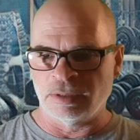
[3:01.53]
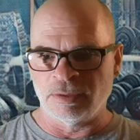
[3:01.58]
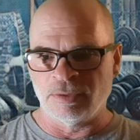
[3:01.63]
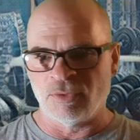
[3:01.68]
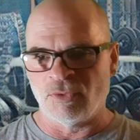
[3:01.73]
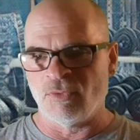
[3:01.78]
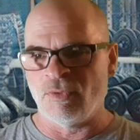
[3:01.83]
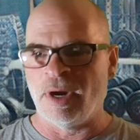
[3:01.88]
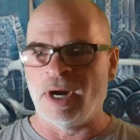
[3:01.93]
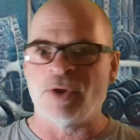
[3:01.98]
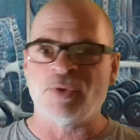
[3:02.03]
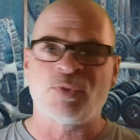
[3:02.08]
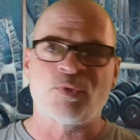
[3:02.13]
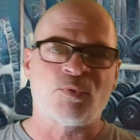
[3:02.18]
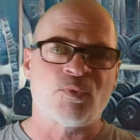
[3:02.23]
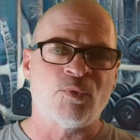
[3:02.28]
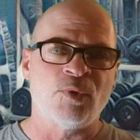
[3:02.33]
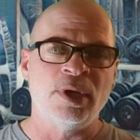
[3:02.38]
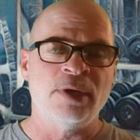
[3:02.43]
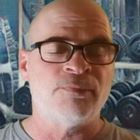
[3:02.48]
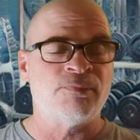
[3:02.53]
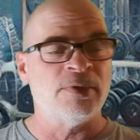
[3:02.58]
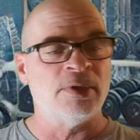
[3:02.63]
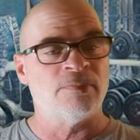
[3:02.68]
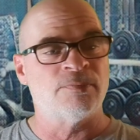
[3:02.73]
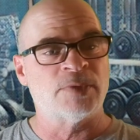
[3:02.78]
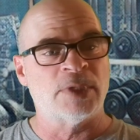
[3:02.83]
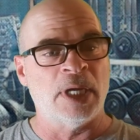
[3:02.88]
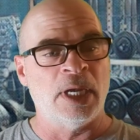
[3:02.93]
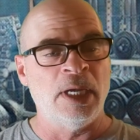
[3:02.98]
around
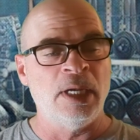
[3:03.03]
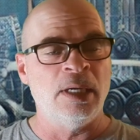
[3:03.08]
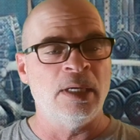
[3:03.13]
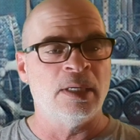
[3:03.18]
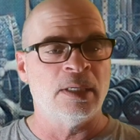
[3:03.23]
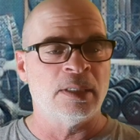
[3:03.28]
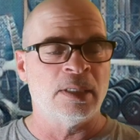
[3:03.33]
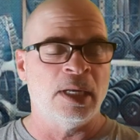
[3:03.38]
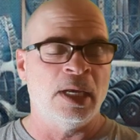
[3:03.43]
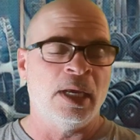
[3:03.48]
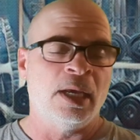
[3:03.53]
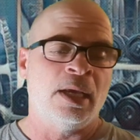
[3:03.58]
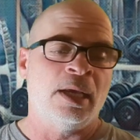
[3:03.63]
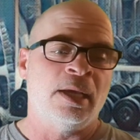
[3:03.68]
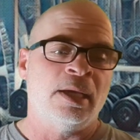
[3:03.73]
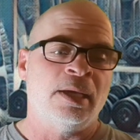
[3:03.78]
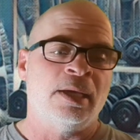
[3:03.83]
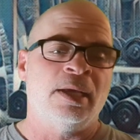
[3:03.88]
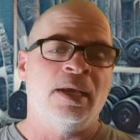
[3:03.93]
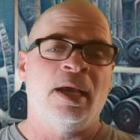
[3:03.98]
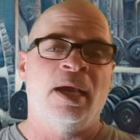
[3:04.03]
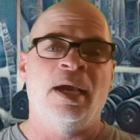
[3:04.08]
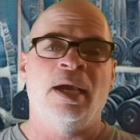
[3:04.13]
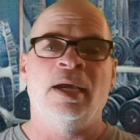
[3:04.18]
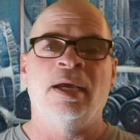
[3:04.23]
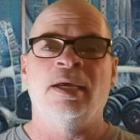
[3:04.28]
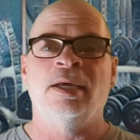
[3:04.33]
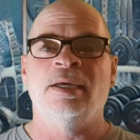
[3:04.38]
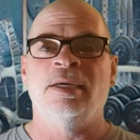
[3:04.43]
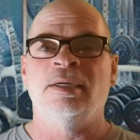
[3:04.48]
315,
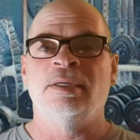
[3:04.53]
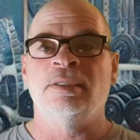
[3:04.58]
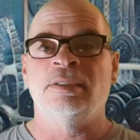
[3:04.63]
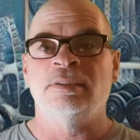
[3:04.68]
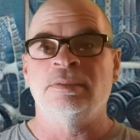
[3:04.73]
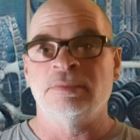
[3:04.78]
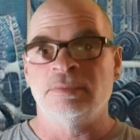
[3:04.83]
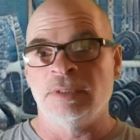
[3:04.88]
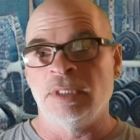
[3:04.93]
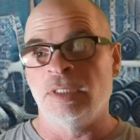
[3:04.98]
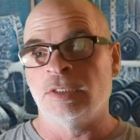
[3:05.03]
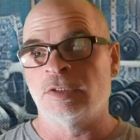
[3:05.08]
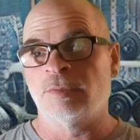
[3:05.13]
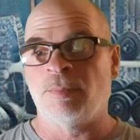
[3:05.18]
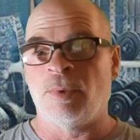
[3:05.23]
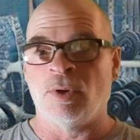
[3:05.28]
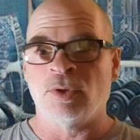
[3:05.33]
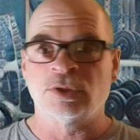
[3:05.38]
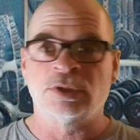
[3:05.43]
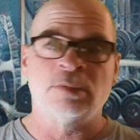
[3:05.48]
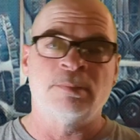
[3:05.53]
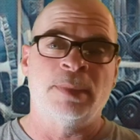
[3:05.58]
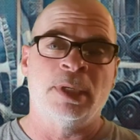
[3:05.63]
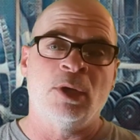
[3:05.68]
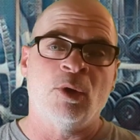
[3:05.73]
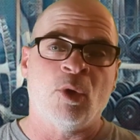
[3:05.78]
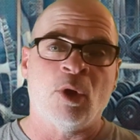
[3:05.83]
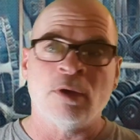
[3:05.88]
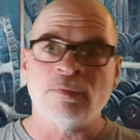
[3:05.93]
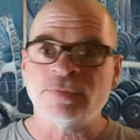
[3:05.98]
and he's supposed to be
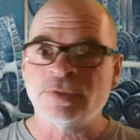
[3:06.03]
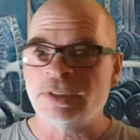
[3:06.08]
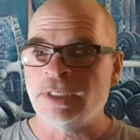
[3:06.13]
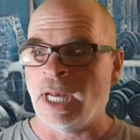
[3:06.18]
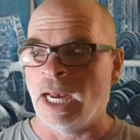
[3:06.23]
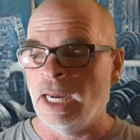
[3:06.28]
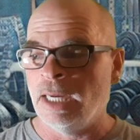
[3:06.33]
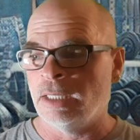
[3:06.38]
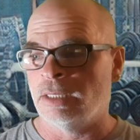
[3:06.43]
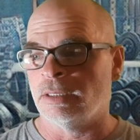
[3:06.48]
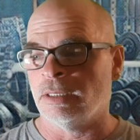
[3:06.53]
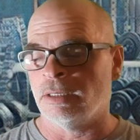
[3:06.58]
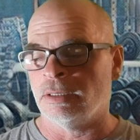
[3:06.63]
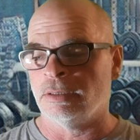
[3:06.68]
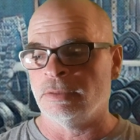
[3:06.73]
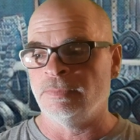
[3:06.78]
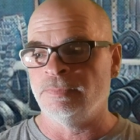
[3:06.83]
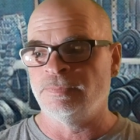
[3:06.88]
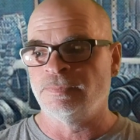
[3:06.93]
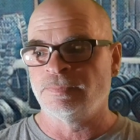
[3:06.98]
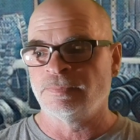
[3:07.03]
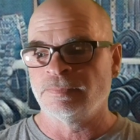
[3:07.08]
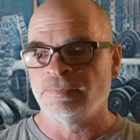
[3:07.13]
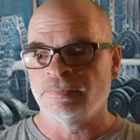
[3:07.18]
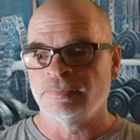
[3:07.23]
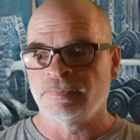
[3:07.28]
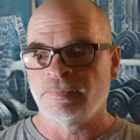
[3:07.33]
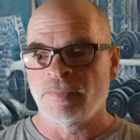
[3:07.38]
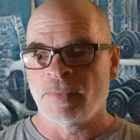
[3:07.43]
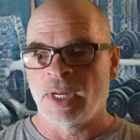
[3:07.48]
off cycle,
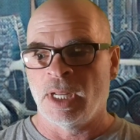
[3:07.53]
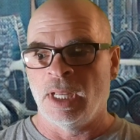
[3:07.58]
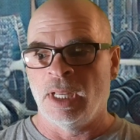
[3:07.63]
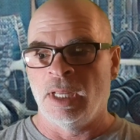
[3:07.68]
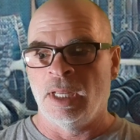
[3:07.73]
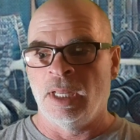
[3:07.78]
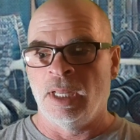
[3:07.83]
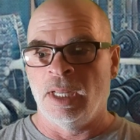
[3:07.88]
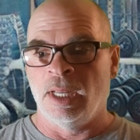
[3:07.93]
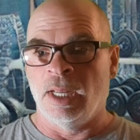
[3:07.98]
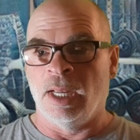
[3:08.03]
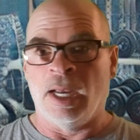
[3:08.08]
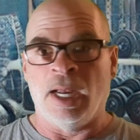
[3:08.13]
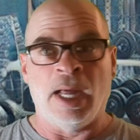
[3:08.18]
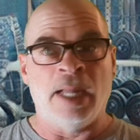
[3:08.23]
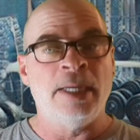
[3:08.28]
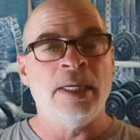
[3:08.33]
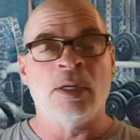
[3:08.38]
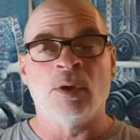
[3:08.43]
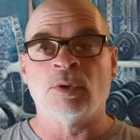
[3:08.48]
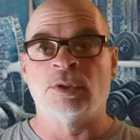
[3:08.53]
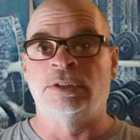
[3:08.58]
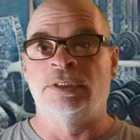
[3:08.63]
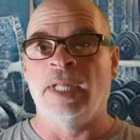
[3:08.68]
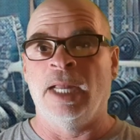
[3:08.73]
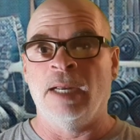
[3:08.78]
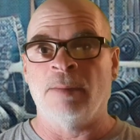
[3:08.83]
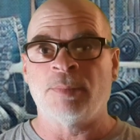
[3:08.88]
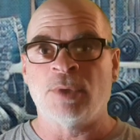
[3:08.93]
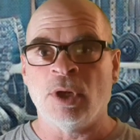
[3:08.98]
and he looks
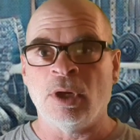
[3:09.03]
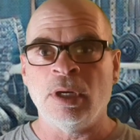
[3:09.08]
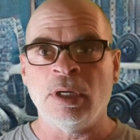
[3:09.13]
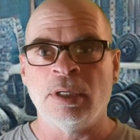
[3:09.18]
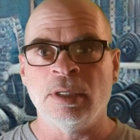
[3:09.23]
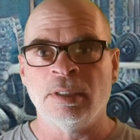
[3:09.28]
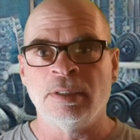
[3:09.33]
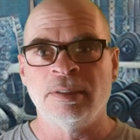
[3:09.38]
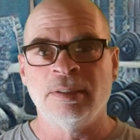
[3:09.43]
damn good.